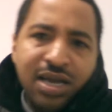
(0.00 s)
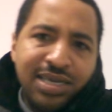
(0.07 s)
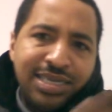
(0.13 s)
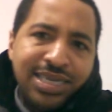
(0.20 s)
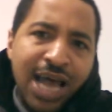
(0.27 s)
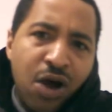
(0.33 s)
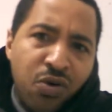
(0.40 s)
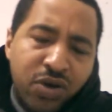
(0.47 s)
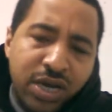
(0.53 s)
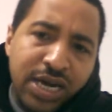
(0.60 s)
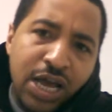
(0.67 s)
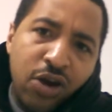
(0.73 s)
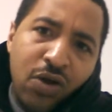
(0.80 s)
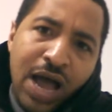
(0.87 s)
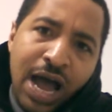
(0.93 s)
Saul
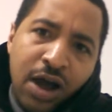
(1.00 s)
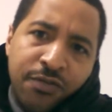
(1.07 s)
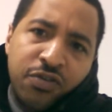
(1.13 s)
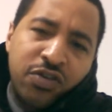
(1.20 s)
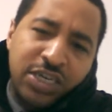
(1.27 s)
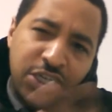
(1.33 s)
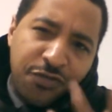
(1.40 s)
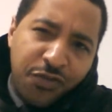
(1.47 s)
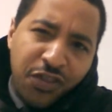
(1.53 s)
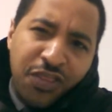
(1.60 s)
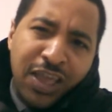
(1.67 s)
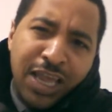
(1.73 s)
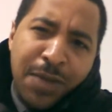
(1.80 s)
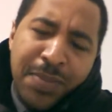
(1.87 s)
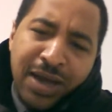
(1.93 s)
Canelo Alvarez, if you
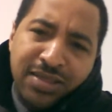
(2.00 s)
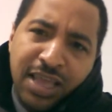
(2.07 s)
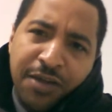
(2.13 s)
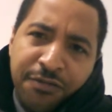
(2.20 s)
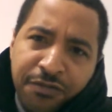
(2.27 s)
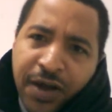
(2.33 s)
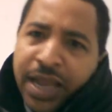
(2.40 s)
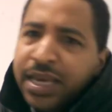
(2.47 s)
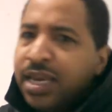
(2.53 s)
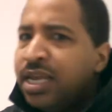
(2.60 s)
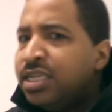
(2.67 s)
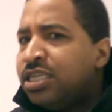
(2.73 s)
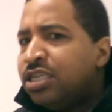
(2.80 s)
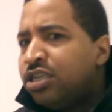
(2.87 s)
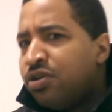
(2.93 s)
think about that fight,
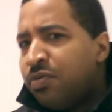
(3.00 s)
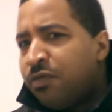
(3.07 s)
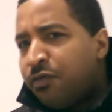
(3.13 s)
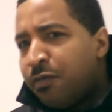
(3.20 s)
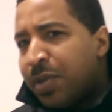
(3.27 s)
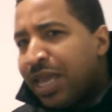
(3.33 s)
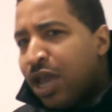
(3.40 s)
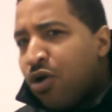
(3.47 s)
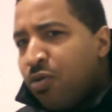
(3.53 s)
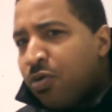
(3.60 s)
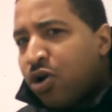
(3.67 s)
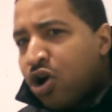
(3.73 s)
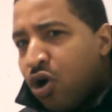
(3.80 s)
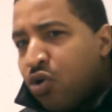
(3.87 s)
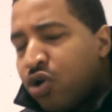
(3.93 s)
ladies and gentlemen, from Miguel
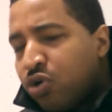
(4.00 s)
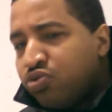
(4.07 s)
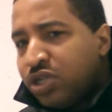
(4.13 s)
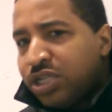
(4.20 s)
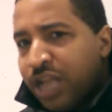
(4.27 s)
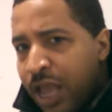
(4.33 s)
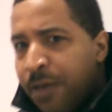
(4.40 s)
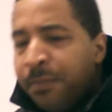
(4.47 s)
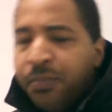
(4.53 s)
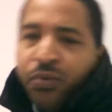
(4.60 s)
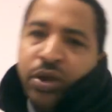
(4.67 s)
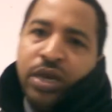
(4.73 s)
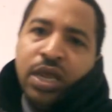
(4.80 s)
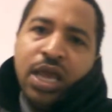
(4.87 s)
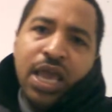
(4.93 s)
Cotto's
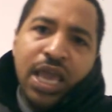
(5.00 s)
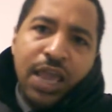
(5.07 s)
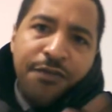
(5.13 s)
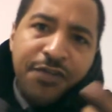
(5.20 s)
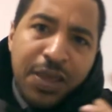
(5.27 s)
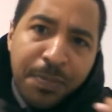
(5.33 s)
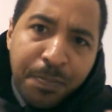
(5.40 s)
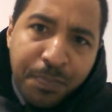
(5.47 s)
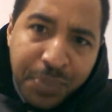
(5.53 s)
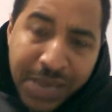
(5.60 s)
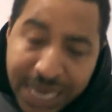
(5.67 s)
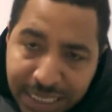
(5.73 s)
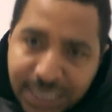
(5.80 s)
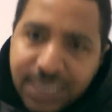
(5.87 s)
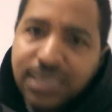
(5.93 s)
standpoint, if he
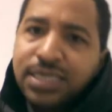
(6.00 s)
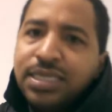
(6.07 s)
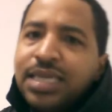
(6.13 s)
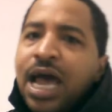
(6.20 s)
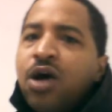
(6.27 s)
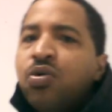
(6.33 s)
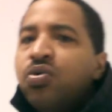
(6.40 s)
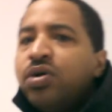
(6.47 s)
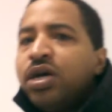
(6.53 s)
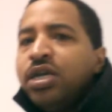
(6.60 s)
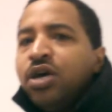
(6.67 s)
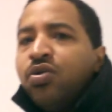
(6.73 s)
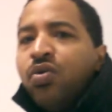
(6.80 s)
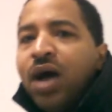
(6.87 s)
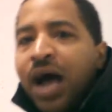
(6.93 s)
beats Saul
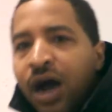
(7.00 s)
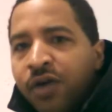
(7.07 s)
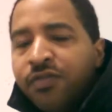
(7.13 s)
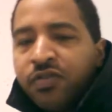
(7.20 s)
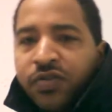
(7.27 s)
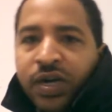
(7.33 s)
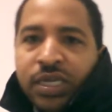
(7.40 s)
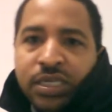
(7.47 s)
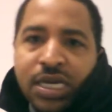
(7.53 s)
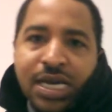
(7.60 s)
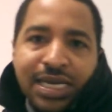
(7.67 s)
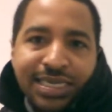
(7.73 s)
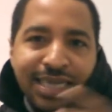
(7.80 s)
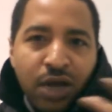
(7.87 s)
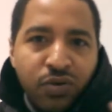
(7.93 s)
Canelo Alvarez,
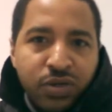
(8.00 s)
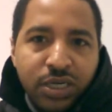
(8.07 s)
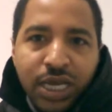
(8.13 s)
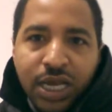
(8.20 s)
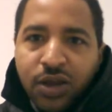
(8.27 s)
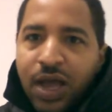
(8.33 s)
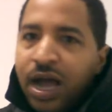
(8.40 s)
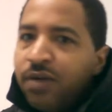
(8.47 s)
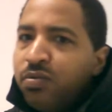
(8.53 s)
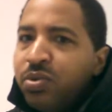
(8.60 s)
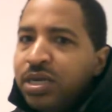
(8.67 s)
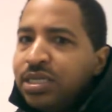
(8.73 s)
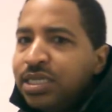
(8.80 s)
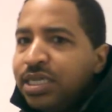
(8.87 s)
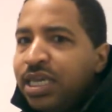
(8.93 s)
Saul Canelo,
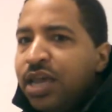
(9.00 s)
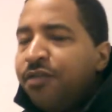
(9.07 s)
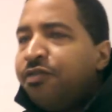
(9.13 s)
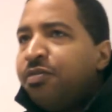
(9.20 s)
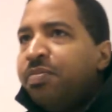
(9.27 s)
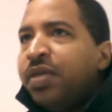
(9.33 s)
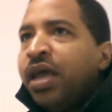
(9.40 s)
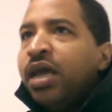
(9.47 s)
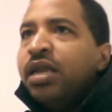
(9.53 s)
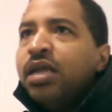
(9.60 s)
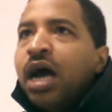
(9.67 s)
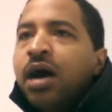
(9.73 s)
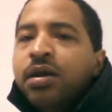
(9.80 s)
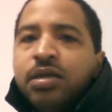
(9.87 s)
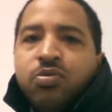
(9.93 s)
what does he get from that?
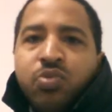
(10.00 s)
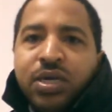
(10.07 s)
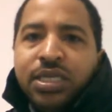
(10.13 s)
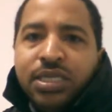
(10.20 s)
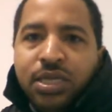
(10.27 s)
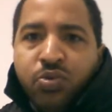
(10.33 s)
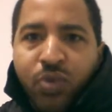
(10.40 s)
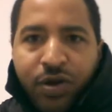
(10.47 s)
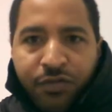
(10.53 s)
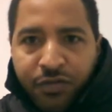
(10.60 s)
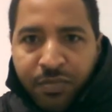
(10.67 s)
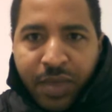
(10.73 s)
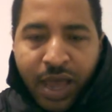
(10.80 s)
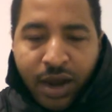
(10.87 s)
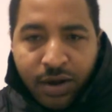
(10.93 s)
Uh, what does he win
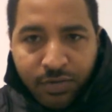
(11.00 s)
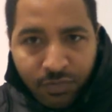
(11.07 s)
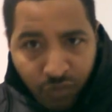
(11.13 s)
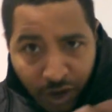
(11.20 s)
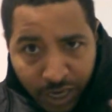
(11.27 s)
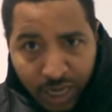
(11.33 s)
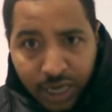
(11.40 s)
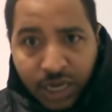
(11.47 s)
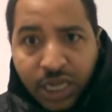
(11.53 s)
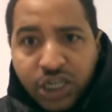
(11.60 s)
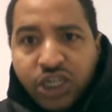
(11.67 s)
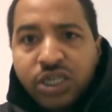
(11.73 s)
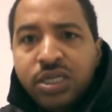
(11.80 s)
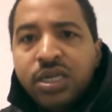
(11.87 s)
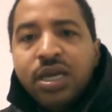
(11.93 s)
from that?
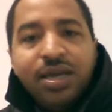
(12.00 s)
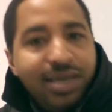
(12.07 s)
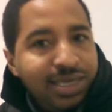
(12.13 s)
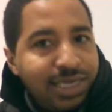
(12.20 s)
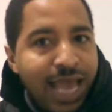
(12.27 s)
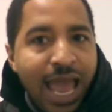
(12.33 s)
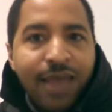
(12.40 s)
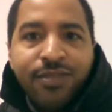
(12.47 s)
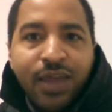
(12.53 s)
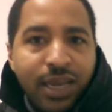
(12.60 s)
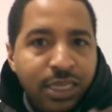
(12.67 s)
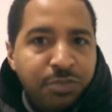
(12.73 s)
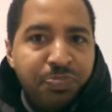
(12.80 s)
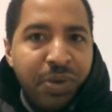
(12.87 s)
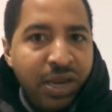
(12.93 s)
recognition. He's had that.
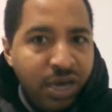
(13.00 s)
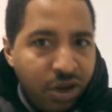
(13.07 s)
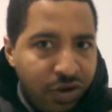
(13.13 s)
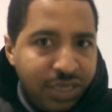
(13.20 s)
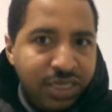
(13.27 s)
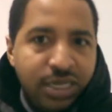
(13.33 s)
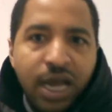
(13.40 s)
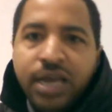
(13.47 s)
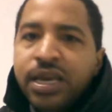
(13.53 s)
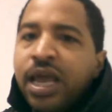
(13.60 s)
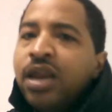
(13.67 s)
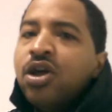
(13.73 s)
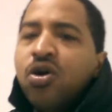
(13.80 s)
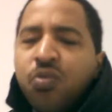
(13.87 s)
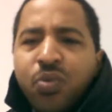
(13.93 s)
He's been there. He's done
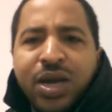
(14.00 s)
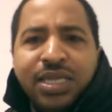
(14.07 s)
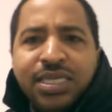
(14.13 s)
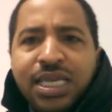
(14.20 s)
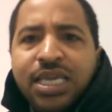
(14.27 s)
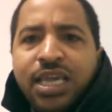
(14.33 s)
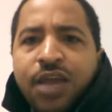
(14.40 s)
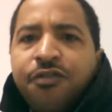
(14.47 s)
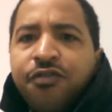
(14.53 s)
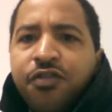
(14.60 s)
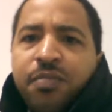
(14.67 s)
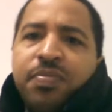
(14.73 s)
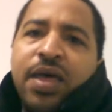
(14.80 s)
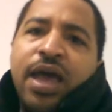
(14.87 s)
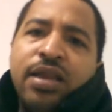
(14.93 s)
that. What does he get
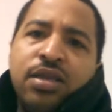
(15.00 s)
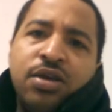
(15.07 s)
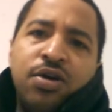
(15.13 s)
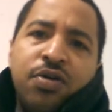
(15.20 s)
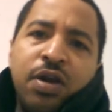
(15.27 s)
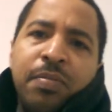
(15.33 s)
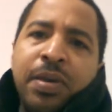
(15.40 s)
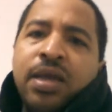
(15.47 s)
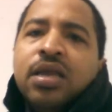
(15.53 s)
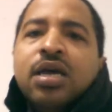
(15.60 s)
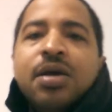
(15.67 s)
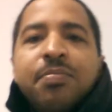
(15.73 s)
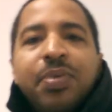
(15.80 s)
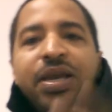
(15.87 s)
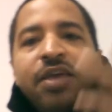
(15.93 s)
from that? You know what I mean?
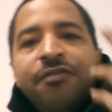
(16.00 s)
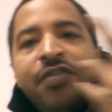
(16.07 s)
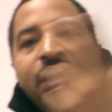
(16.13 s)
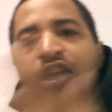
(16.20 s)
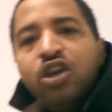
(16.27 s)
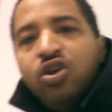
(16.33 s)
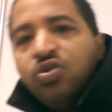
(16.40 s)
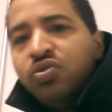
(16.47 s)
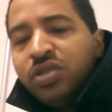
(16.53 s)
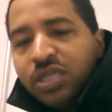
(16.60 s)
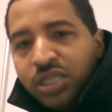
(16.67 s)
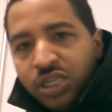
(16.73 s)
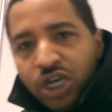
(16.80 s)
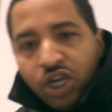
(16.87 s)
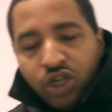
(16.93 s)
But if he
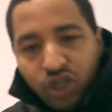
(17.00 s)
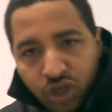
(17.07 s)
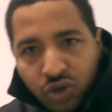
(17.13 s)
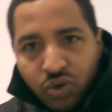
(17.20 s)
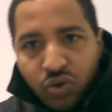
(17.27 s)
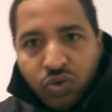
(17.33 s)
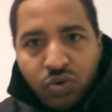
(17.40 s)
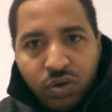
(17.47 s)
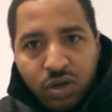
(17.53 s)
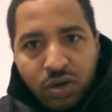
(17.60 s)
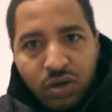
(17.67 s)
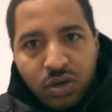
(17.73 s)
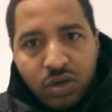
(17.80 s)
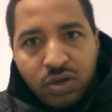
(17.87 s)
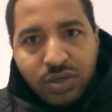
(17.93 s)
loses to
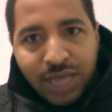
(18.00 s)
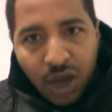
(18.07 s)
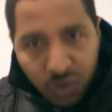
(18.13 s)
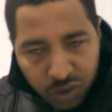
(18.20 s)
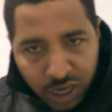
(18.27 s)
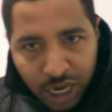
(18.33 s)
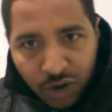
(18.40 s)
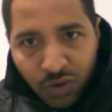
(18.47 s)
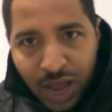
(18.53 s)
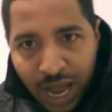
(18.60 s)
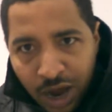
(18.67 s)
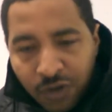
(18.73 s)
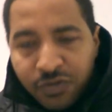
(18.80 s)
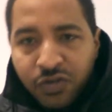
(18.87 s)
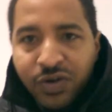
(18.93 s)
Saul Canelo
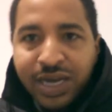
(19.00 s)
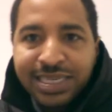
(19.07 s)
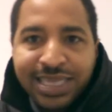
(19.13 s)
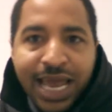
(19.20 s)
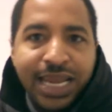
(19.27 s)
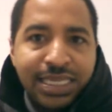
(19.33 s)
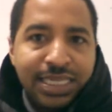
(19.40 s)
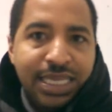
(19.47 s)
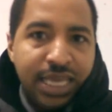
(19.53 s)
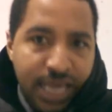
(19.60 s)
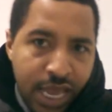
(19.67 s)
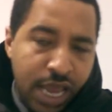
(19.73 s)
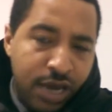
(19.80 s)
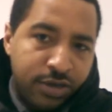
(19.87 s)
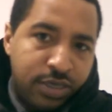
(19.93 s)
Alvarez, that is the
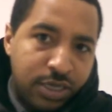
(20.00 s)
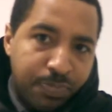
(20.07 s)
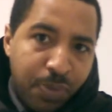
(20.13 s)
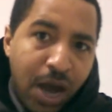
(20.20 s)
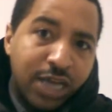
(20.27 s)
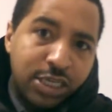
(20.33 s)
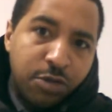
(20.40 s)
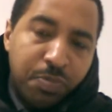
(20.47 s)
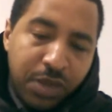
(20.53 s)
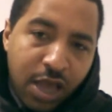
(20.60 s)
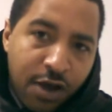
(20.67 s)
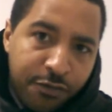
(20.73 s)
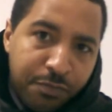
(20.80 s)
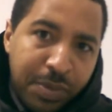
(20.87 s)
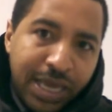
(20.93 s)
end, possibly,
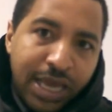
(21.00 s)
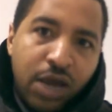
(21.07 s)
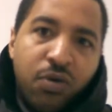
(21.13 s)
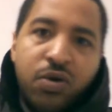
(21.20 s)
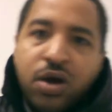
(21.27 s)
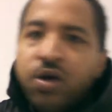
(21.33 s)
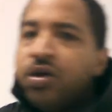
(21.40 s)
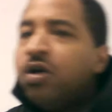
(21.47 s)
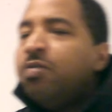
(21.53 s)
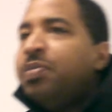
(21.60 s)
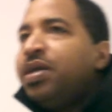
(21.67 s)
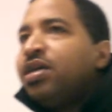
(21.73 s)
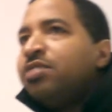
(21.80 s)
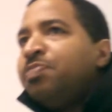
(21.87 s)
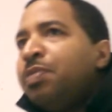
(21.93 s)
of Miguel Cotto
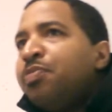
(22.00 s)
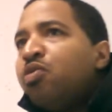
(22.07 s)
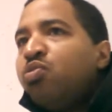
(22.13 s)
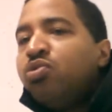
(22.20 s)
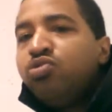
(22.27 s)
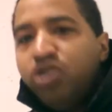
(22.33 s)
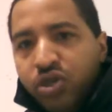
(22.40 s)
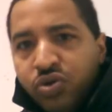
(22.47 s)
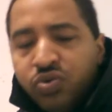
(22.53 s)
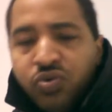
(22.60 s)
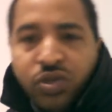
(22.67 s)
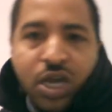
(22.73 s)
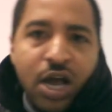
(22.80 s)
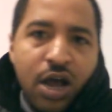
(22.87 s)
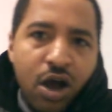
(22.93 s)
because people will
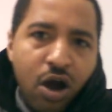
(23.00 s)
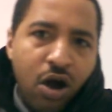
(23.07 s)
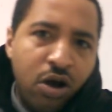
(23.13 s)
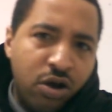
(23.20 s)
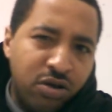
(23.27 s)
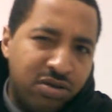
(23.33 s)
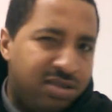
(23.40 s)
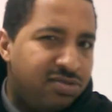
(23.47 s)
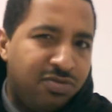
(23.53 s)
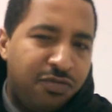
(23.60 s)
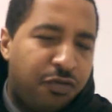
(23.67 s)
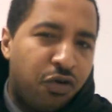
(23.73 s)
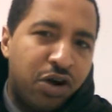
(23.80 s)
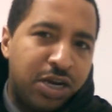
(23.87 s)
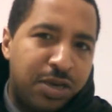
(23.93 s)
use, oh, you
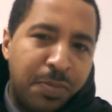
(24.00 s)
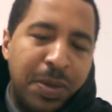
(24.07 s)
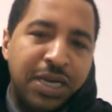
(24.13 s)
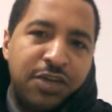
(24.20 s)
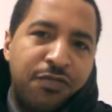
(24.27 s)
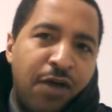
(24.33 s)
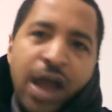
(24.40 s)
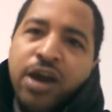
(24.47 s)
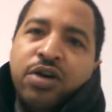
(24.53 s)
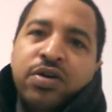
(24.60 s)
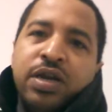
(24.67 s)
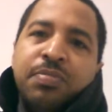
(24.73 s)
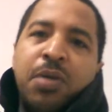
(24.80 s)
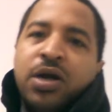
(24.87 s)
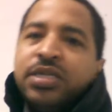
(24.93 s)
fought a diminished fighter
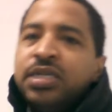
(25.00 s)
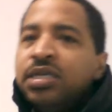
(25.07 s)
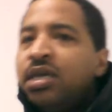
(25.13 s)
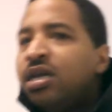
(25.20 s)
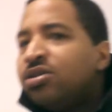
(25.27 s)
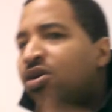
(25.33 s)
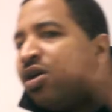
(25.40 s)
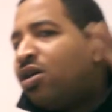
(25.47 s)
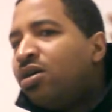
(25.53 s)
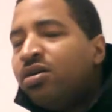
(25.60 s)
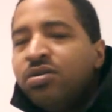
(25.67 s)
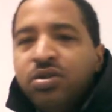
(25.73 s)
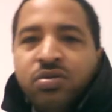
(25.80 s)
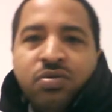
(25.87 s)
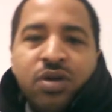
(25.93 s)
and Martinez,
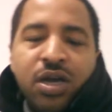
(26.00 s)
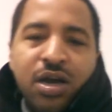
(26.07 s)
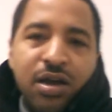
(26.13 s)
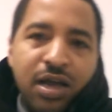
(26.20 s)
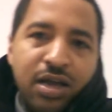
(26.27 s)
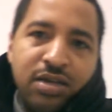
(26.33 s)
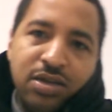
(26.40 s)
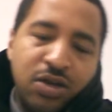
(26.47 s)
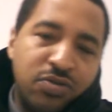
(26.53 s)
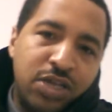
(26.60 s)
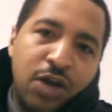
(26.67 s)
oh, you, uh, you know,